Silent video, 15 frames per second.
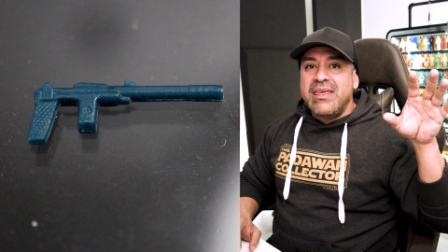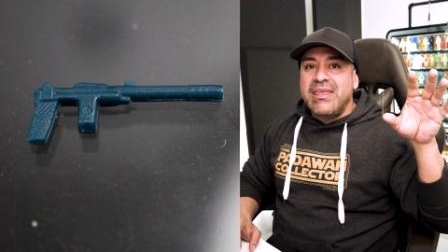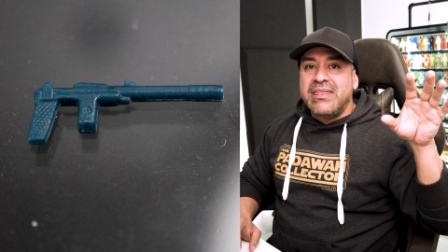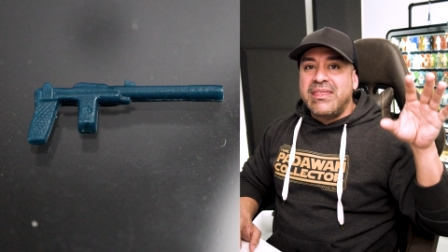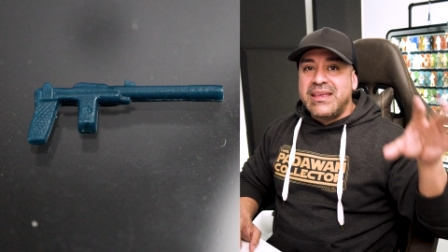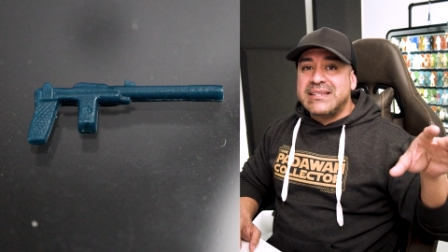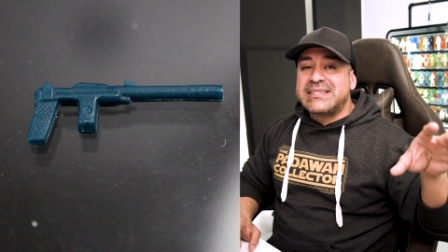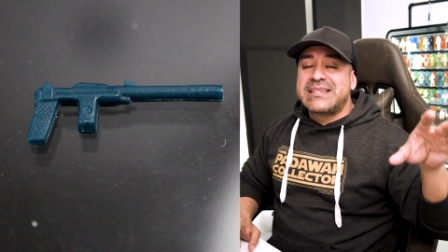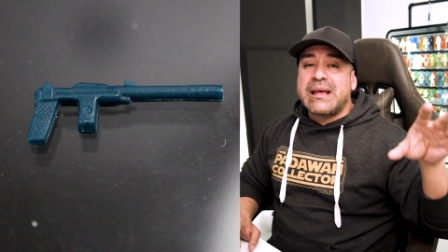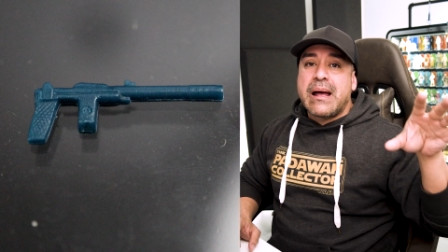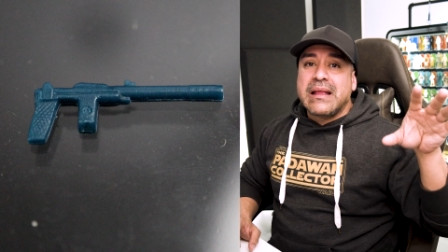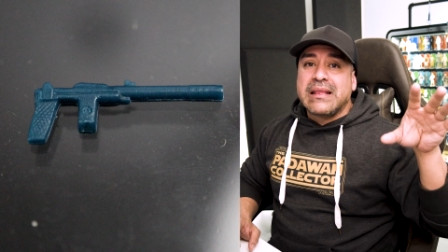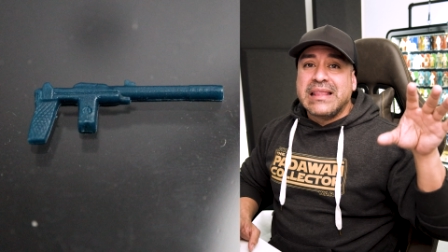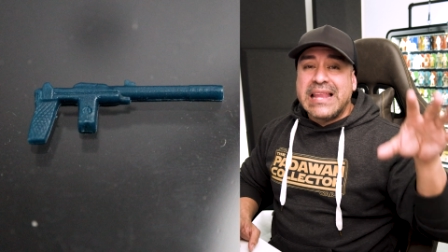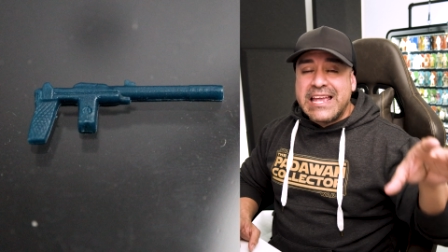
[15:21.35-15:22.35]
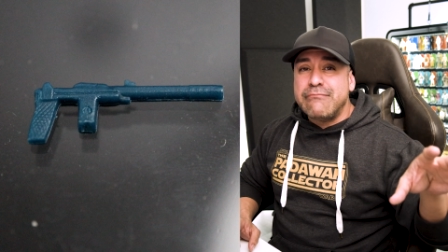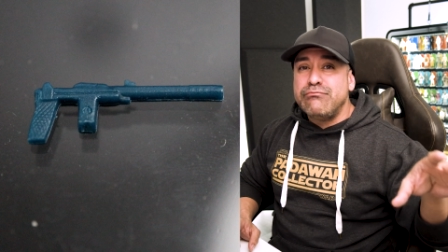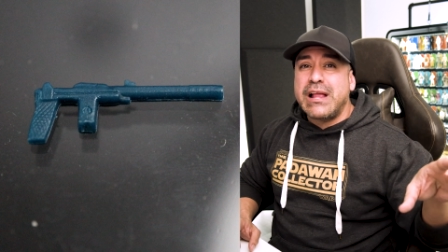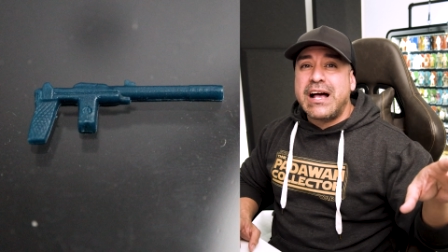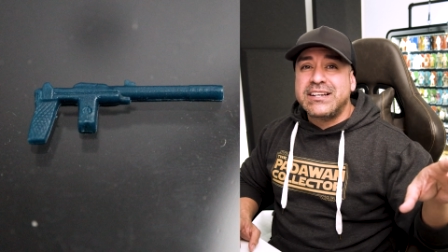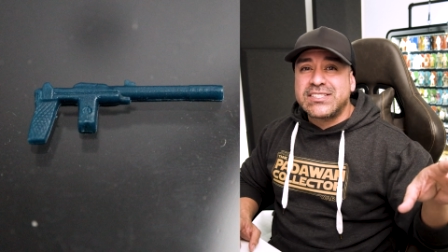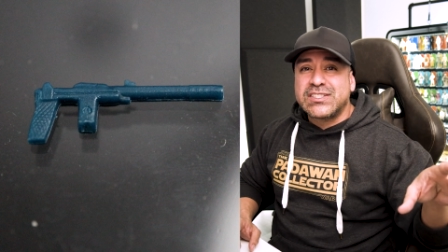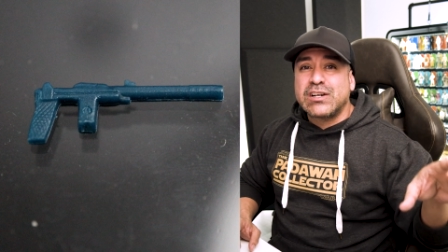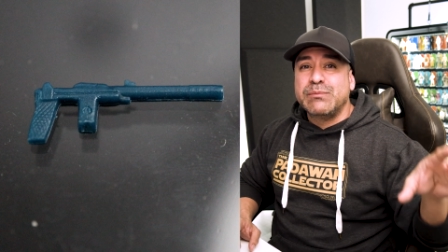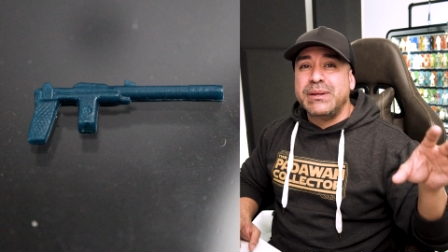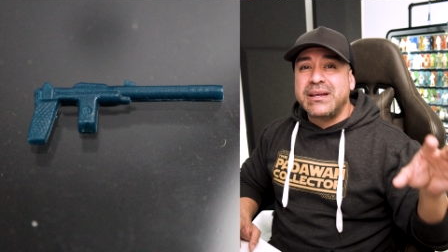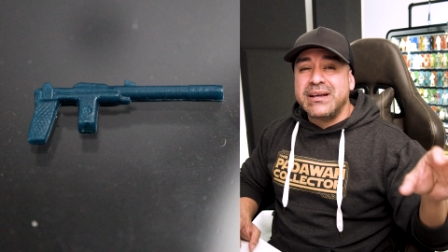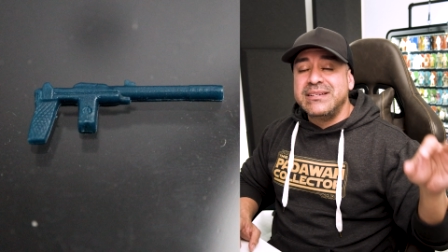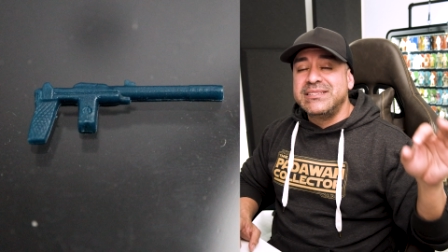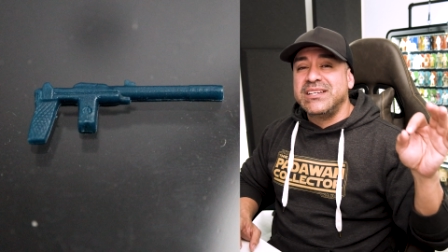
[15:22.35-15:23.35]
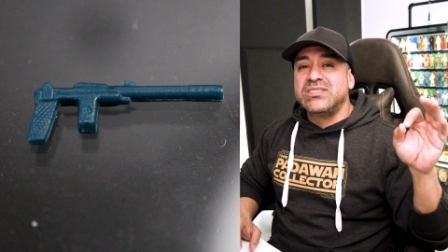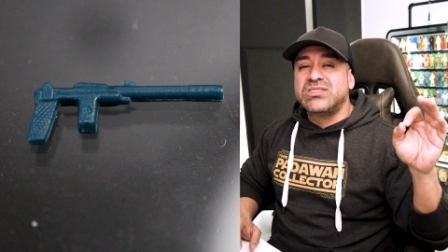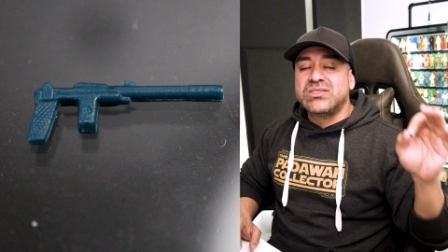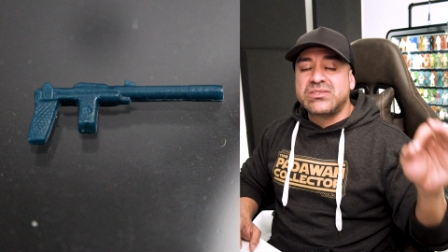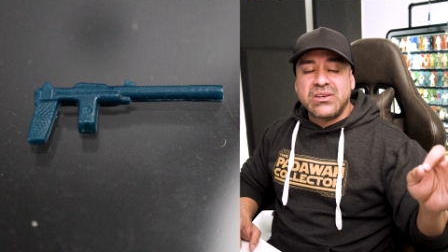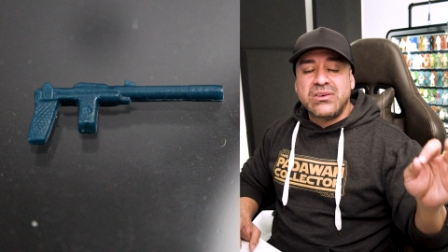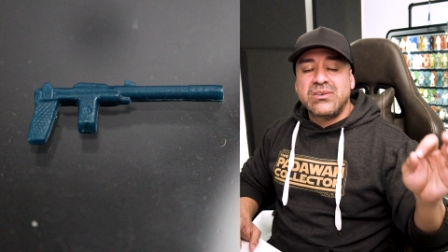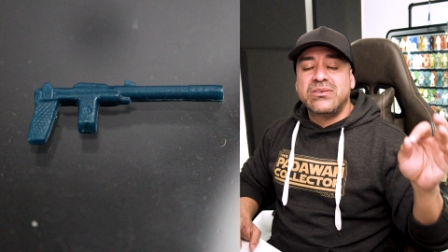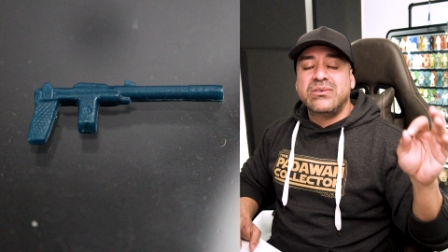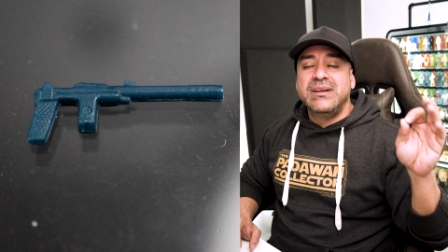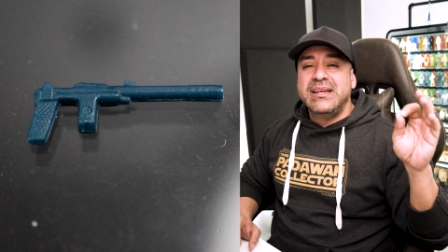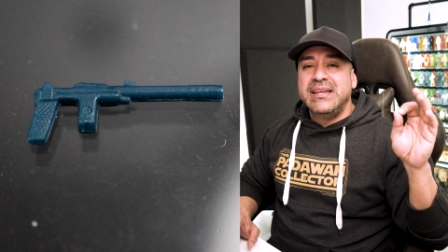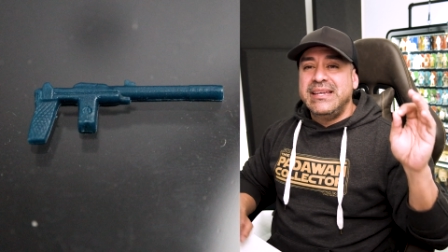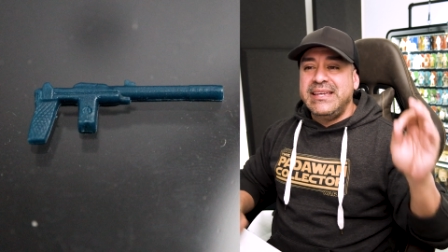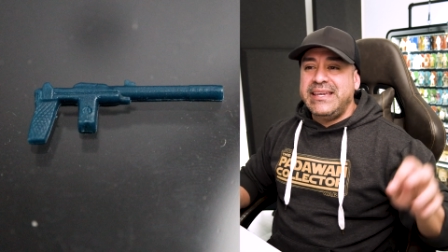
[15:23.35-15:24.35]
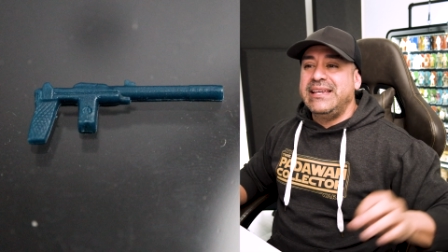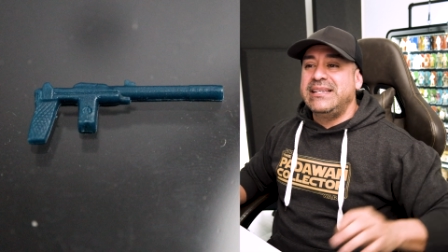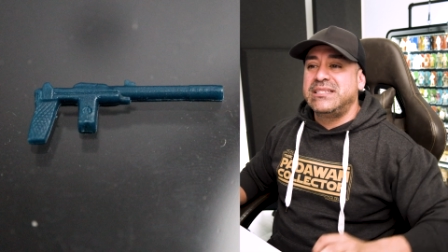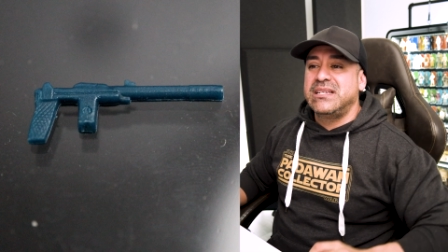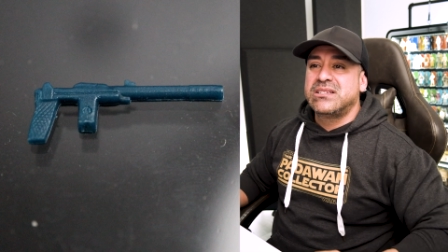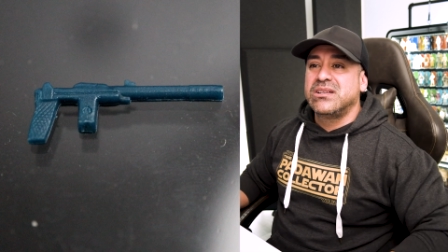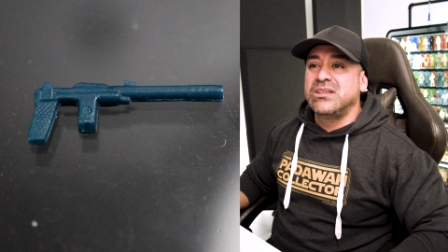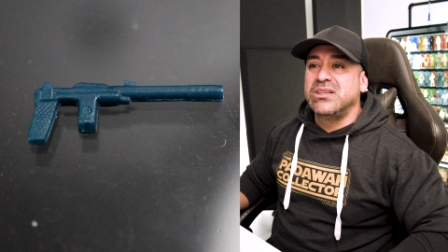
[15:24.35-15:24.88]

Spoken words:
this Leia Blaster because it's so easy to